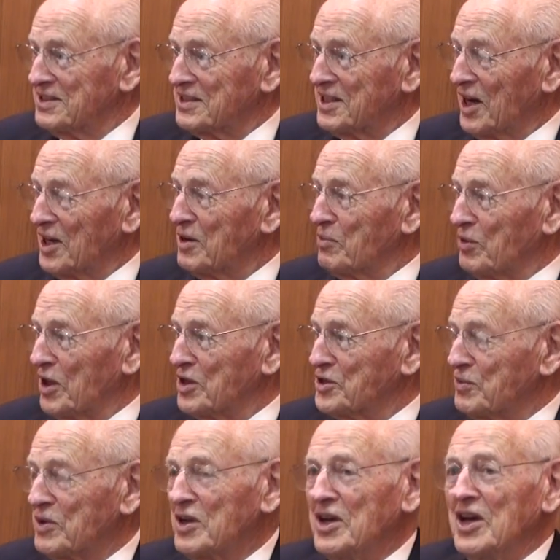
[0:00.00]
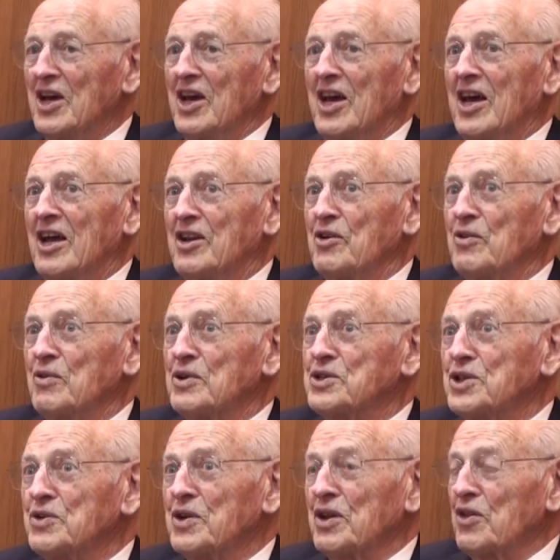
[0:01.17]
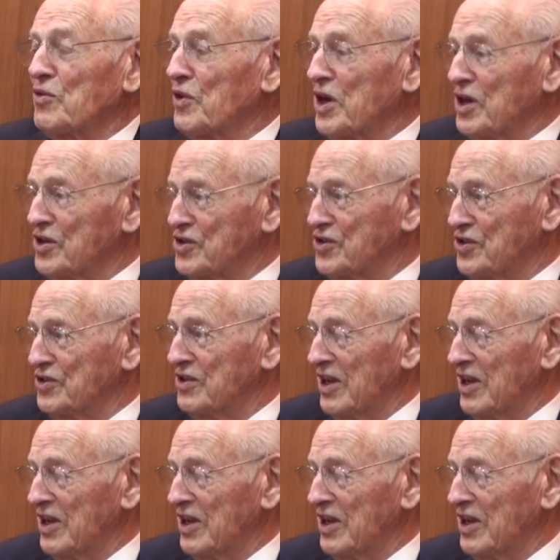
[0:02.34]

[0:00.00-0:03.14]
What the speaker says: gun emplacement, and you were shooting 3-inch